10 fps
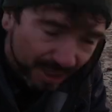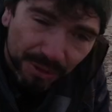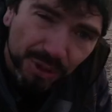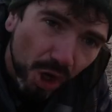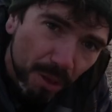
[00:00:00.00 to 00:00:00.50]
It
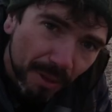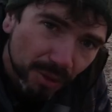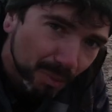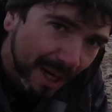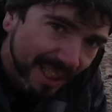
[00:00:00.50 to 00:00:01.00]
goes
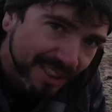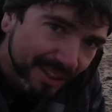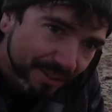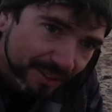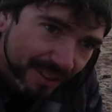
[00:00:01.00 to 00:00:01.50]
almost wide
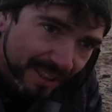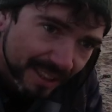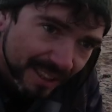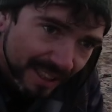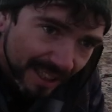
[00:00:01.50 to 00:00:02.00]
enough
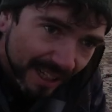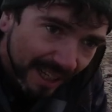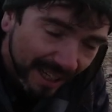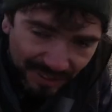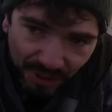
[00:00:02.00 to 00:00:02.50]

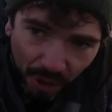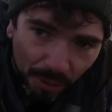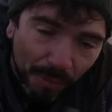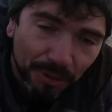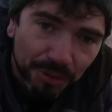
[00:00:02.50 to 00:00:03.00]
and
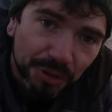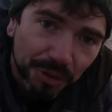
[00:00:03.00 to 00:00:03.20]
almost